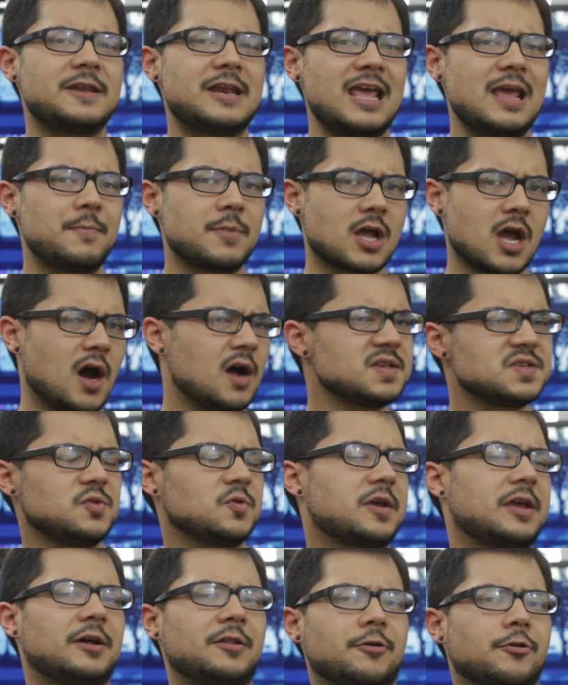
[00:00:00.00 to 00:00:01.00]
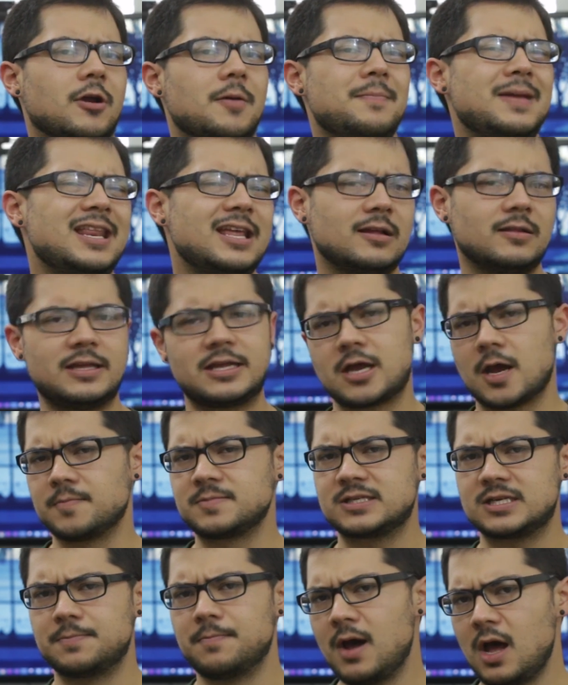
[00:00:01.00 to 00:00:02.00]
the name console killer immediately
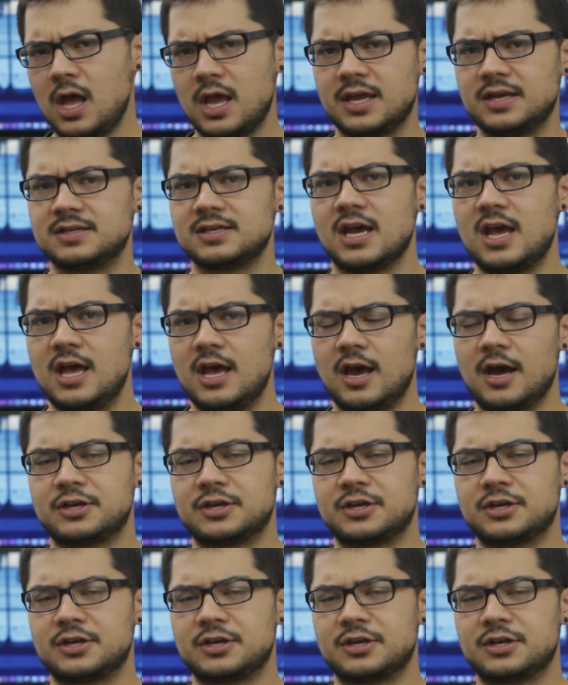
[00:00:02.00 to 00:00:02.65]
comes to mind,